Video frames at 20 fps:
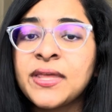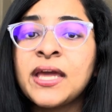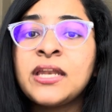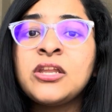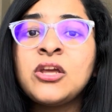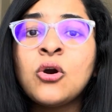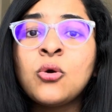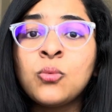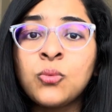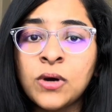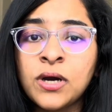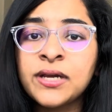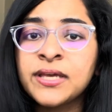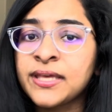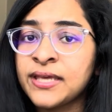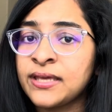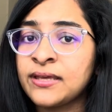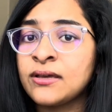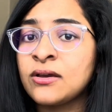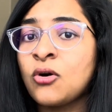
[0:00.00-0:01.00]
and you're
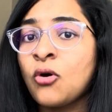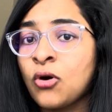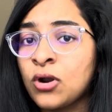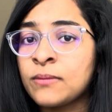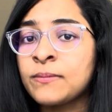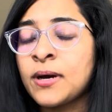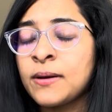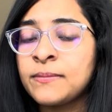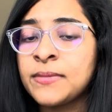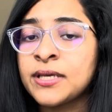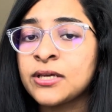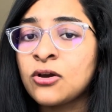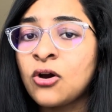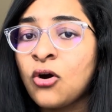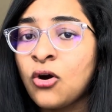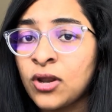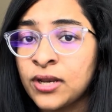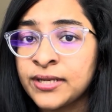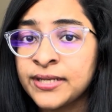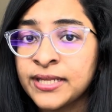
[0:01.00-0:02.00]
working on a public
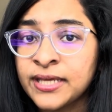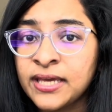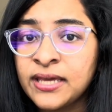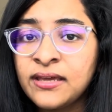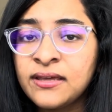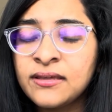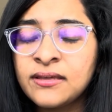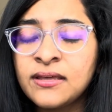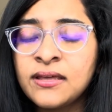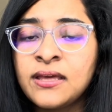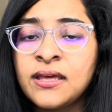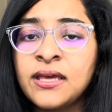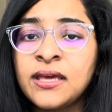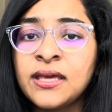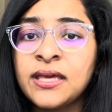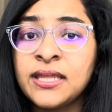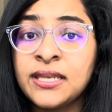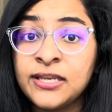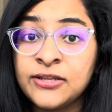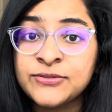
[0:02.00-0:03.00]
holiday
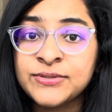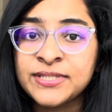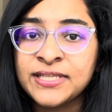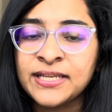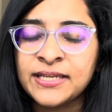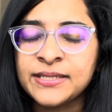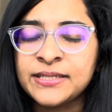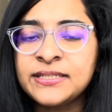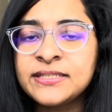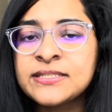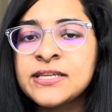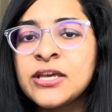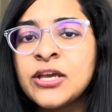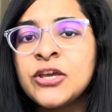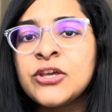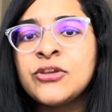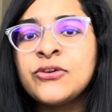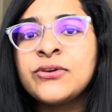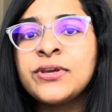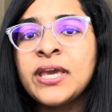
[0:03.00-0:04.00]
in New Zealand,
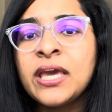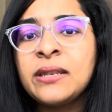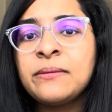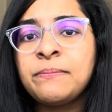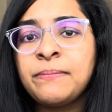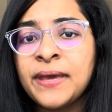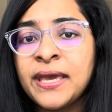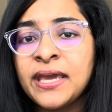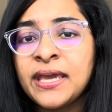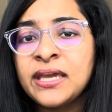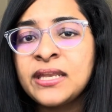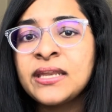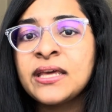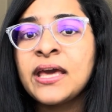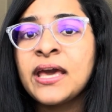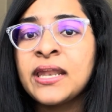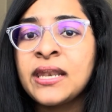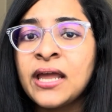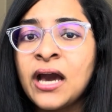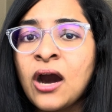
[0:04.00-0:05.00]
you get paid
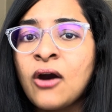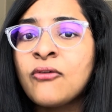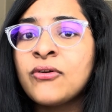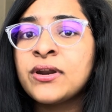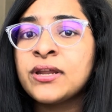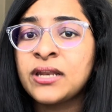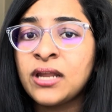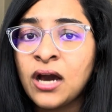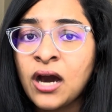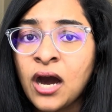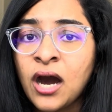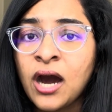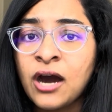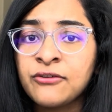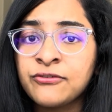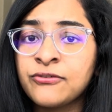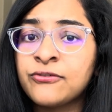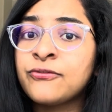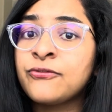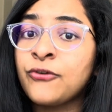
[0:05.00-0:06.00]
an hour and a
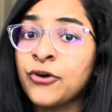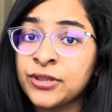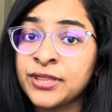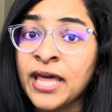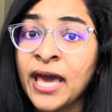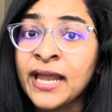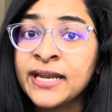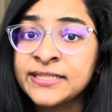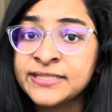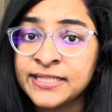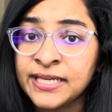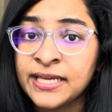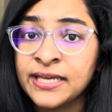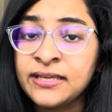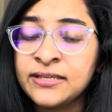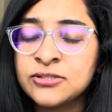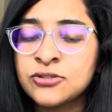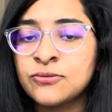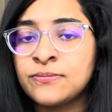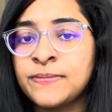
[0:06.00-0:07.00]
half for that
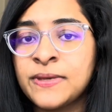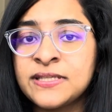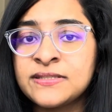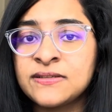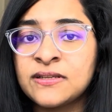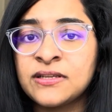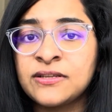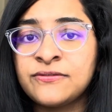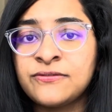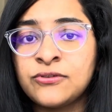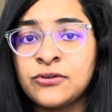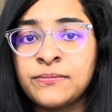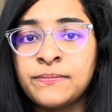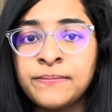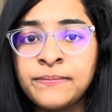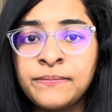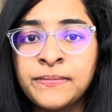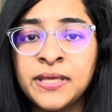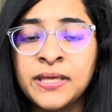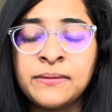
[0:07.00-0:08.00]
day. So basically, if you're
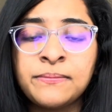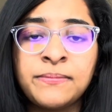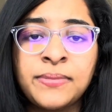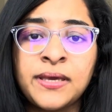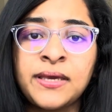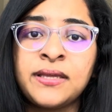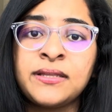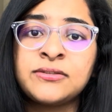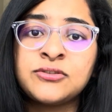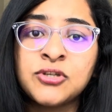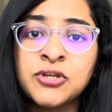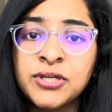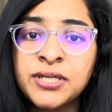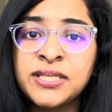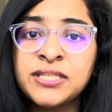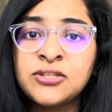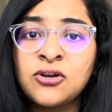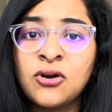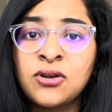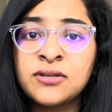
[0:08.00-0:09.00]
being paid
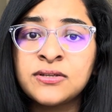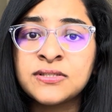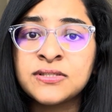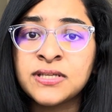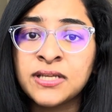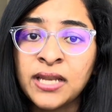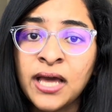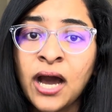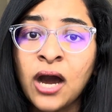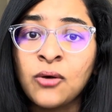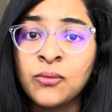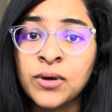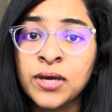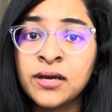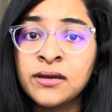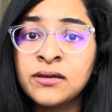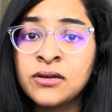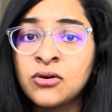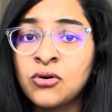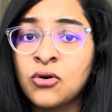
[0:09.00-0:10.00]
$30 an
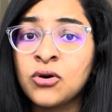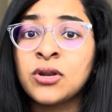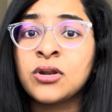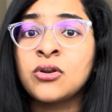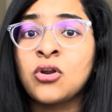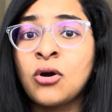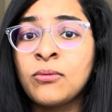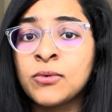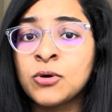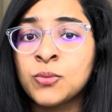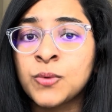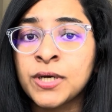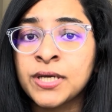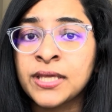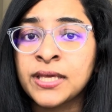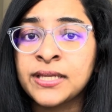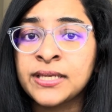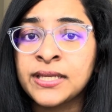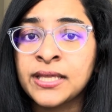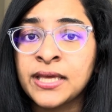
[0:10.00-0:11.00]
hour on a normal
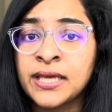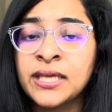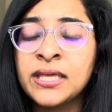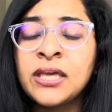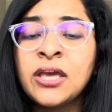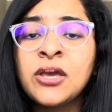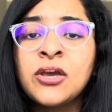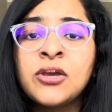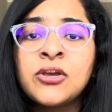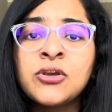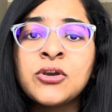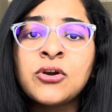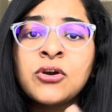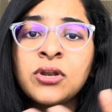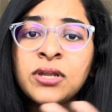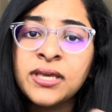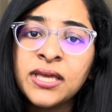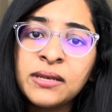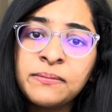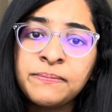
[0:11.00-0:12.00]
working day, you're
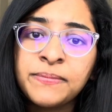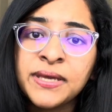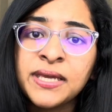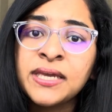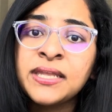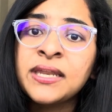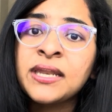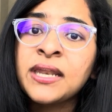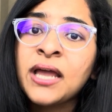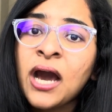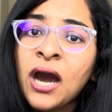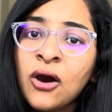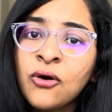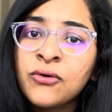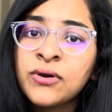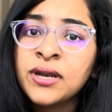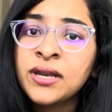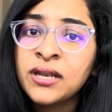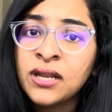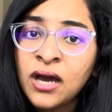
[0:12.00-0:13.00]
going to get paid an
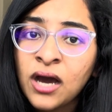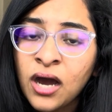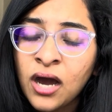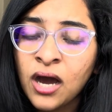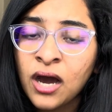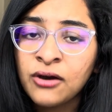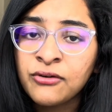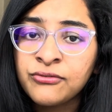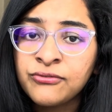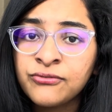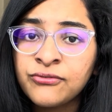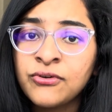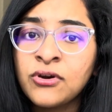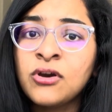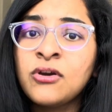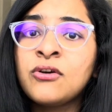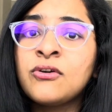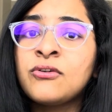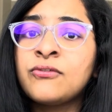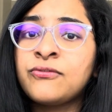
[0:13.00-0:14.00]
hour and a half
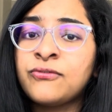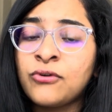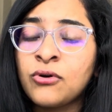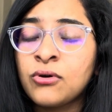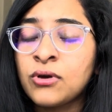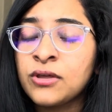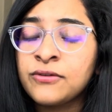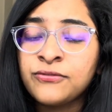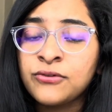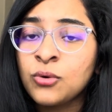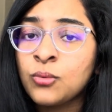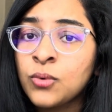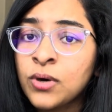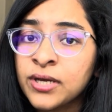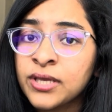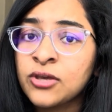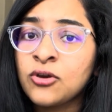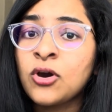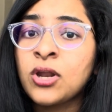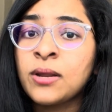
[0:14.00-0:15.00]
for if you're
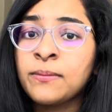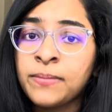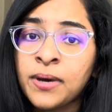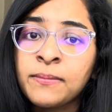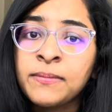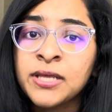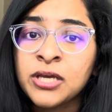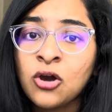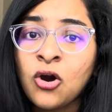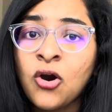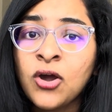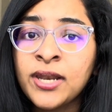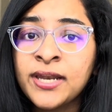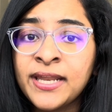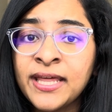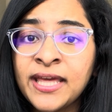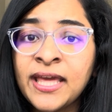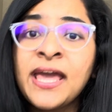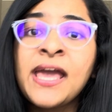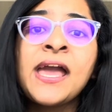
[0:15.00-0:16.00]
working on a public
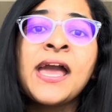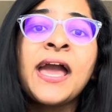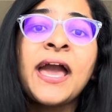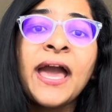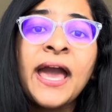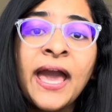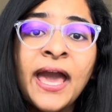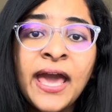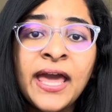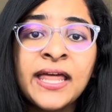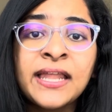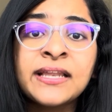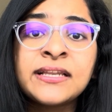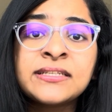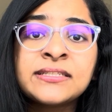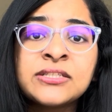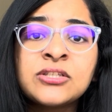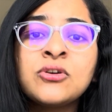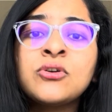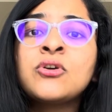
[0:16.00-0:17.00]
holiday,
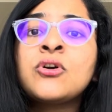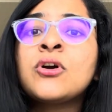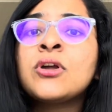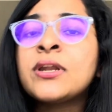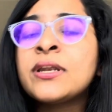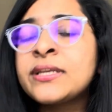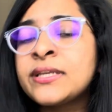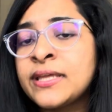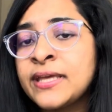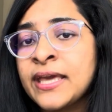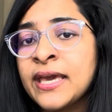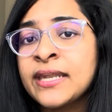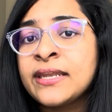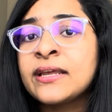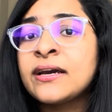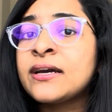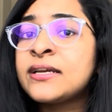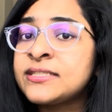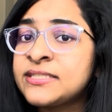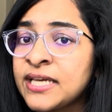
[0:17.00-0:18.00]
and you're going to
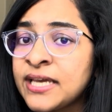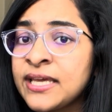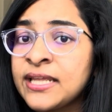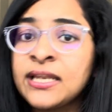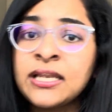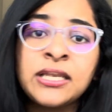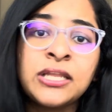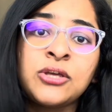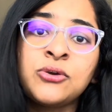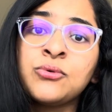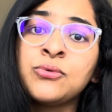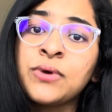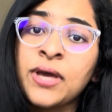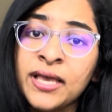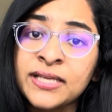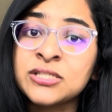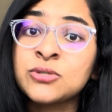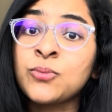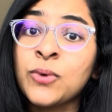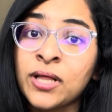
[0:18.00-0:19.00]
get a day in lieu
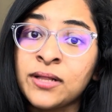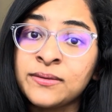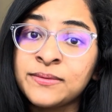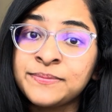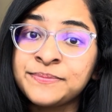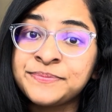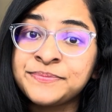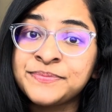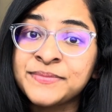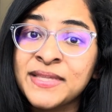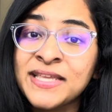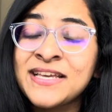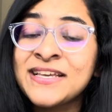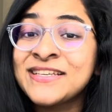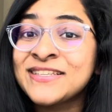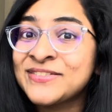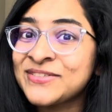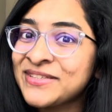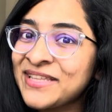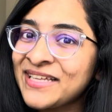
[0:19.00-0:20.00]
as well.
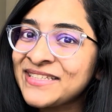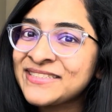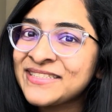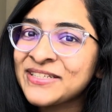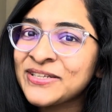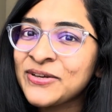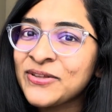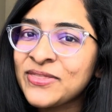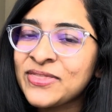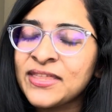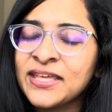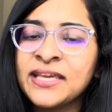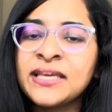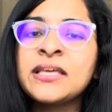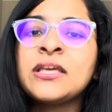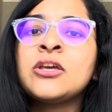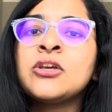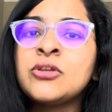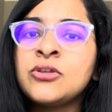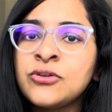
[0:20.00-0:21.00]
So that's the good
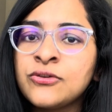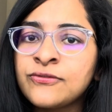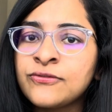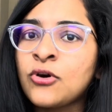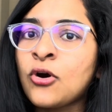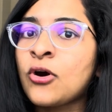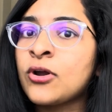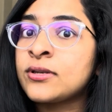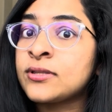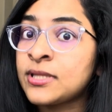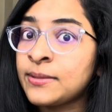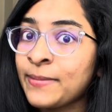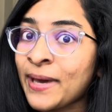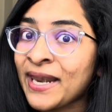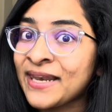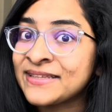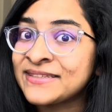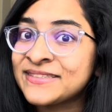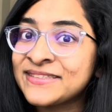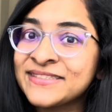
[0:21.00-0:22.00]
thing, you've got the
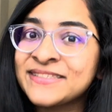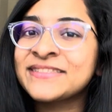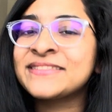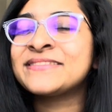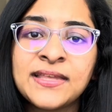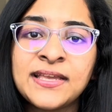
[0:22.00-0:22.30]
balance.